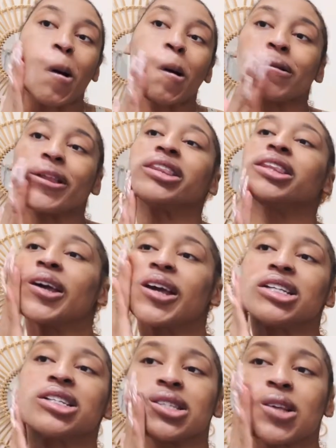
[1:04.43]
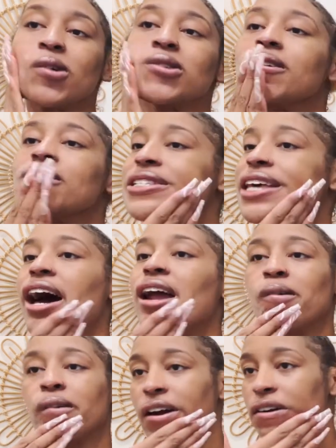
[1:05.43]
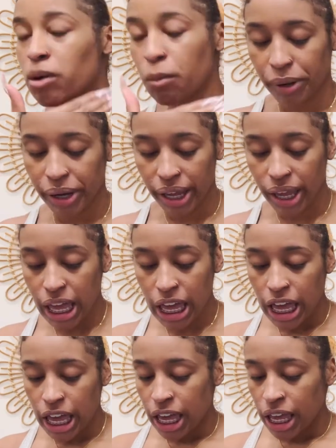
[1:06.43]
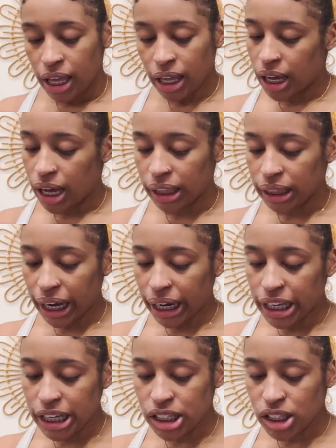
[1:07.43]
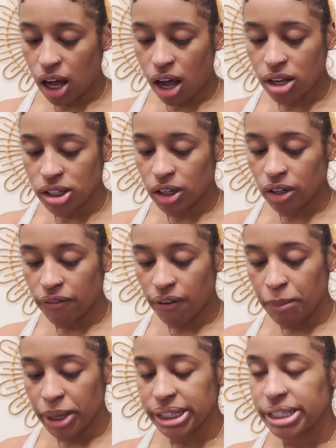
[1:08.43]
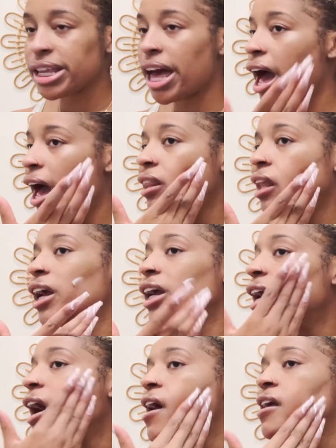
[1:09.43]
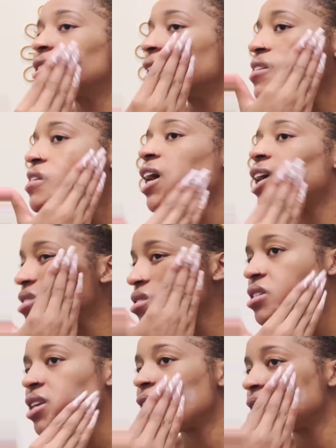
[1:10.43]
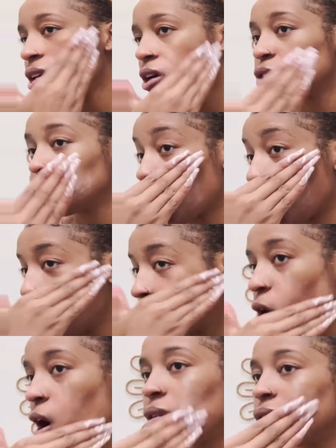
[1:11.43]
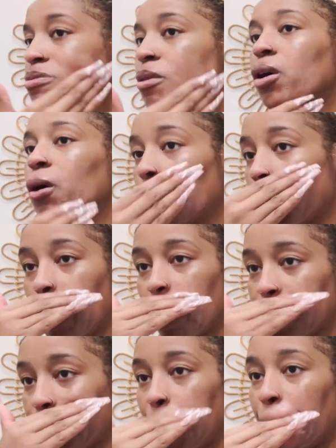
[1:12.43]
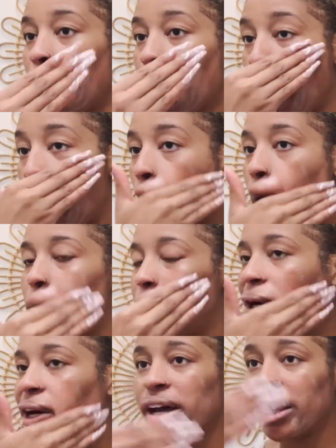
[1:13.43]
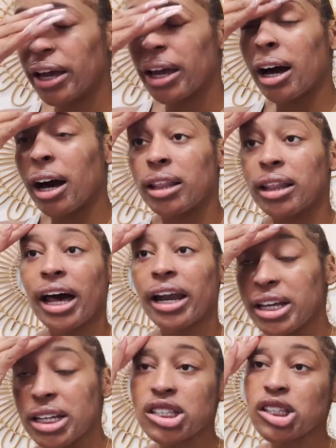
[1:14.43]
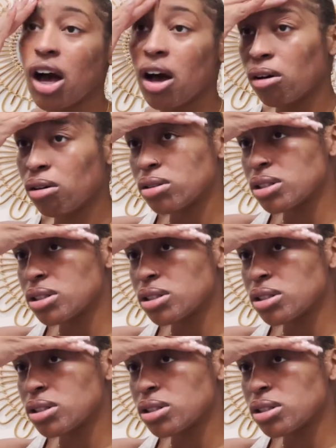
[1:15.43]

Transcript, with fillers: they think he just oh so sad or whatever. But a lot of his songs don't even be sad. Like, he has, yes, he has the sad songs, you know, his heart was broke or whatever. But a lot of his songs,